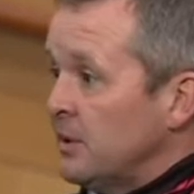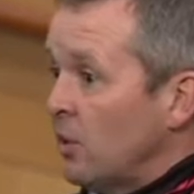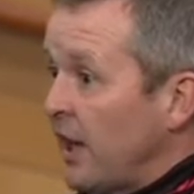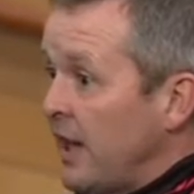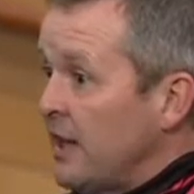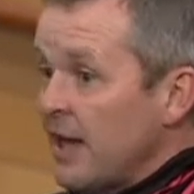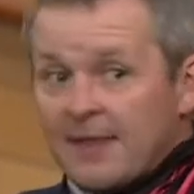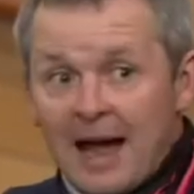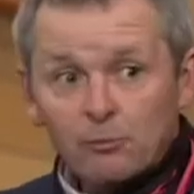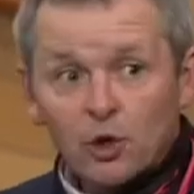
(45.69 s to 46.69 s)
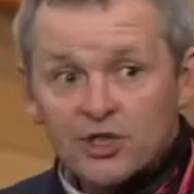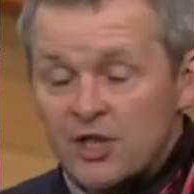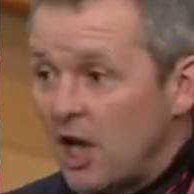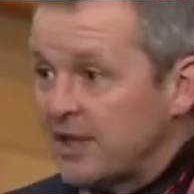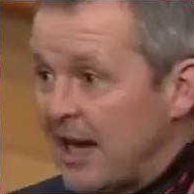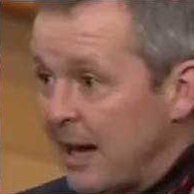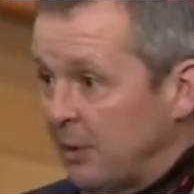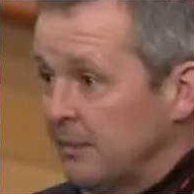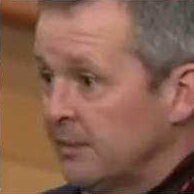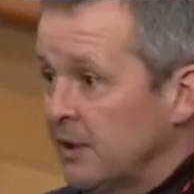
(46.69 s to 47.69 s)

Okay? That must not happen.